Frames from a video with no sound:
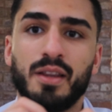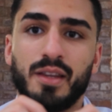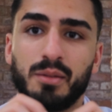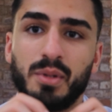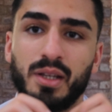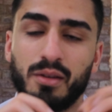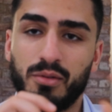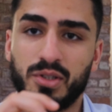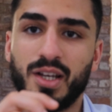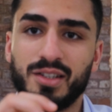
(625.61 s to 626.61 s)
they'd be
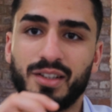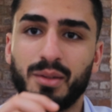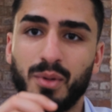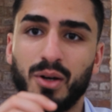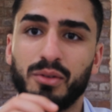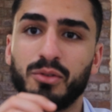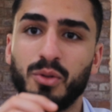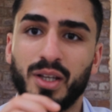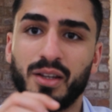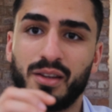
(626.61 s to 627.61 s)
enthusiastic about
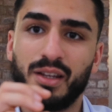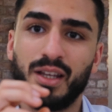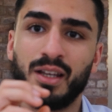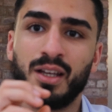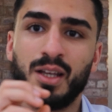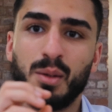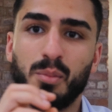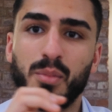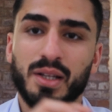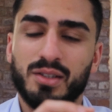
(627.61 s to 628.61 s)
doing the
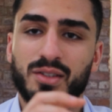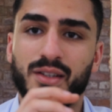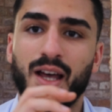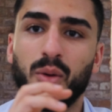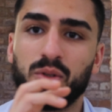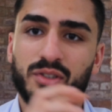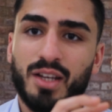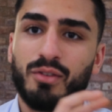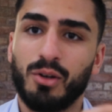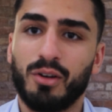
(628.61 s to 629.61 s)
bits that would
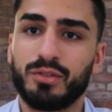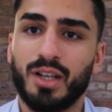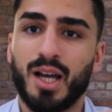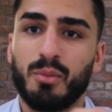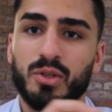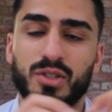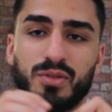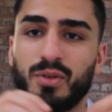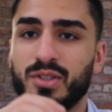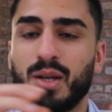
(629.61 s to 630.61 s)
save you a lot of time, which
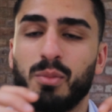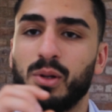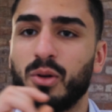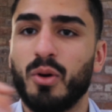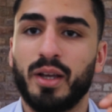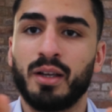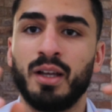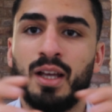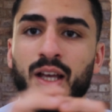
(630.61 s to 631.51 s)
is, for example, going